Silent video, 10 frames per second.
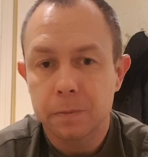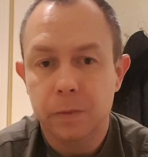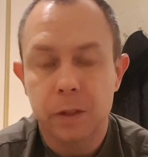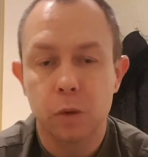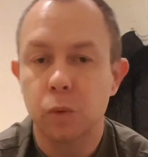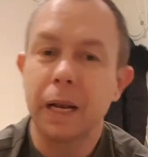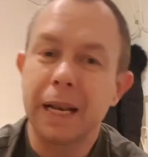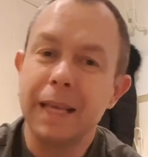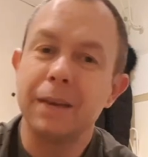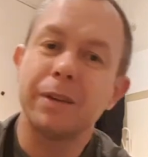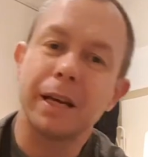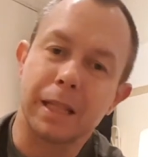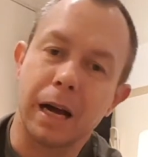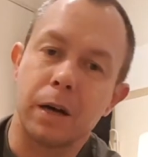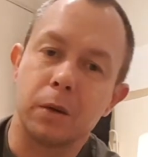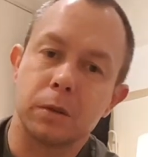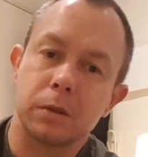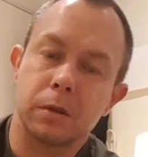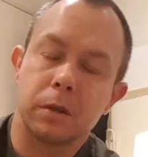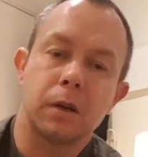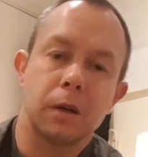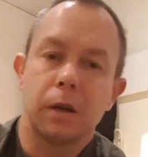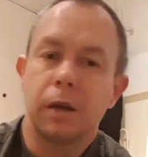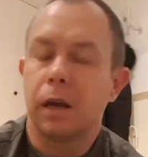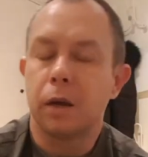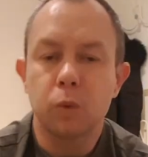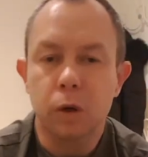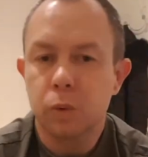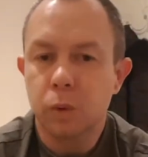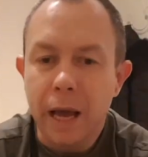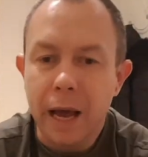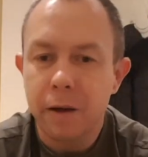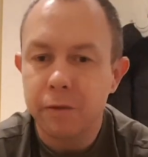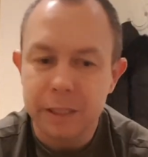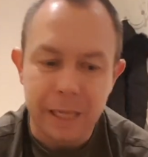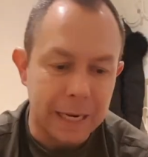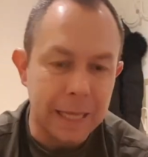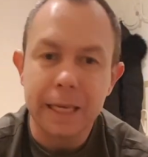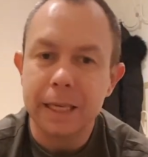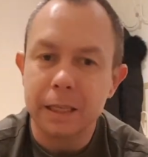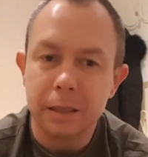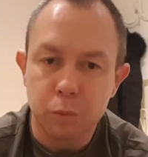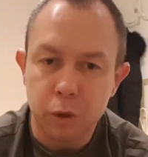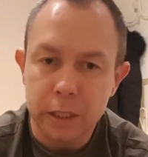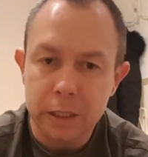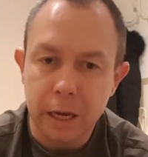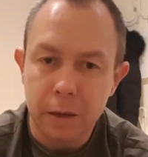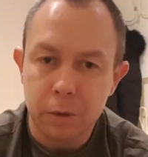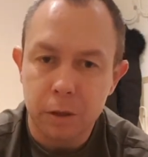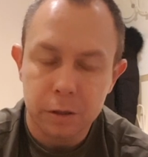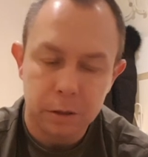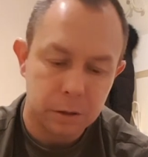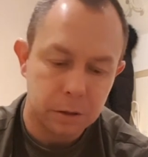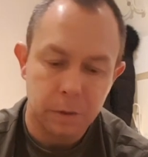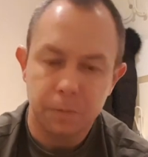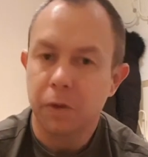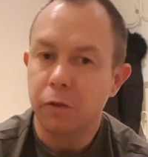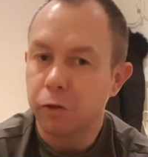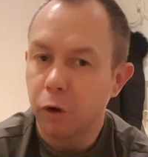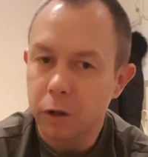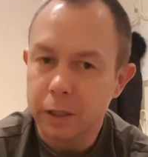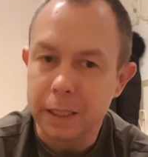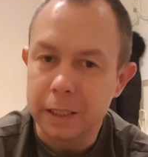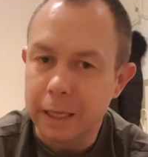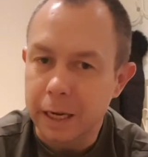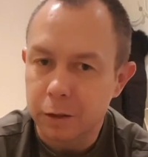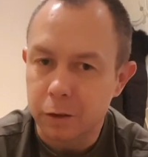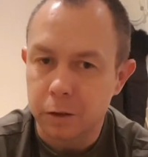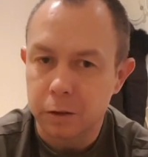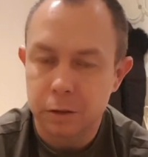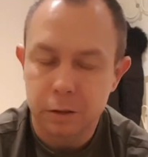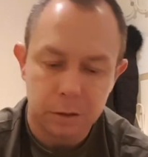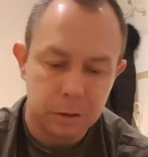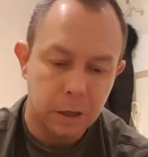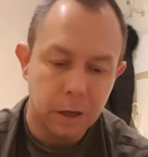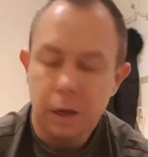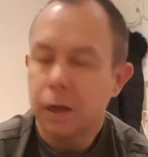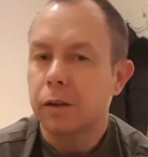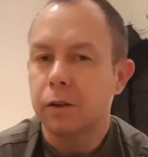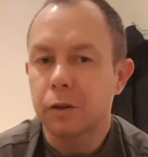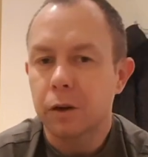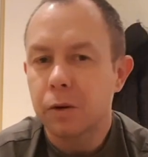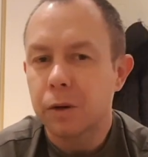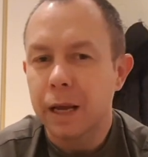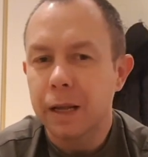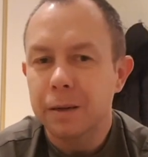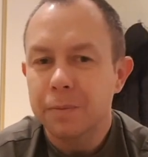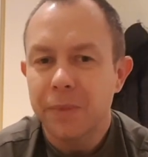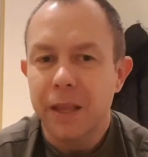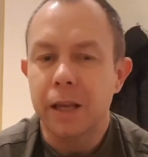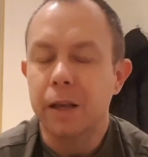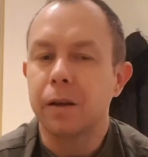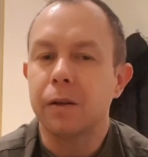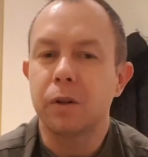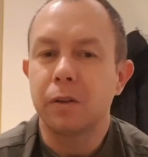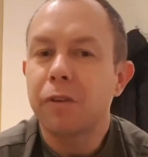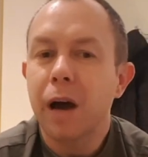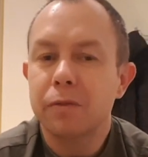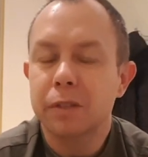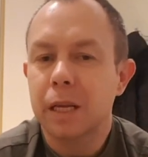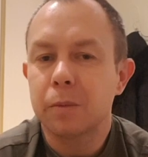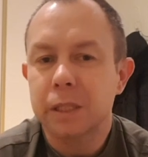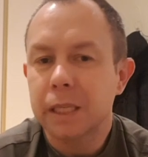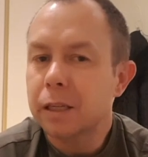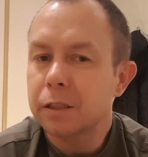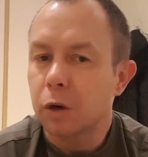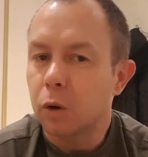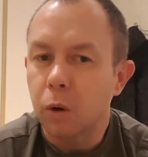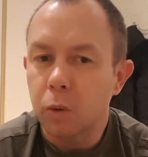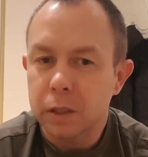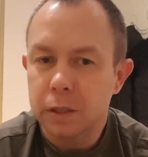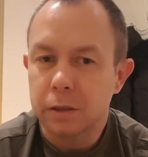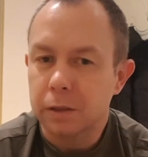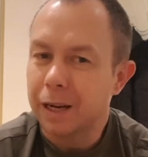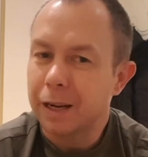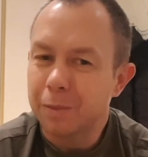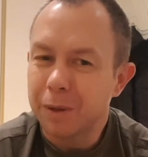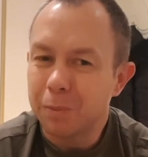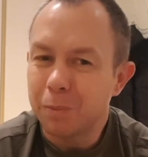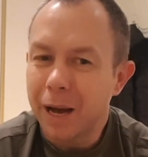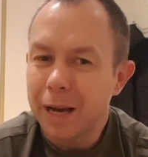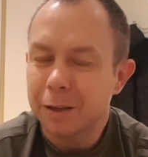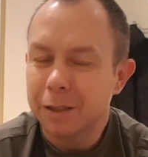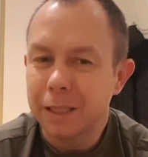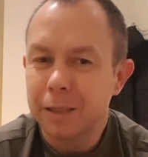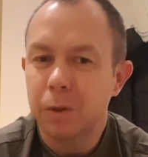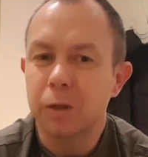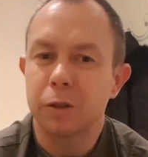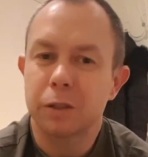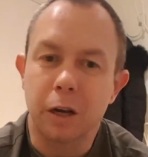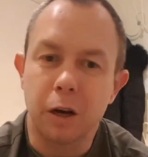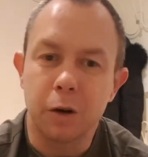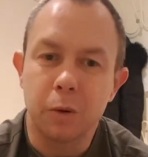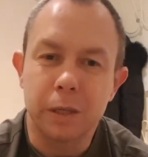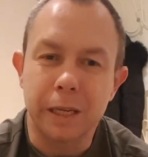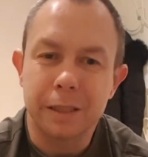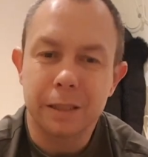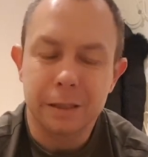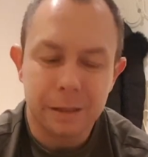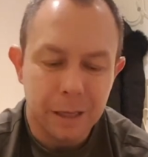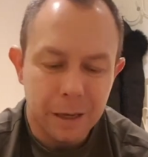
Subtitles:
So we leave that out. And what we have is leaking pre-chambers, faulty injectors, you know, and the valve stem seals are always a little bit bad on this because they're old engines,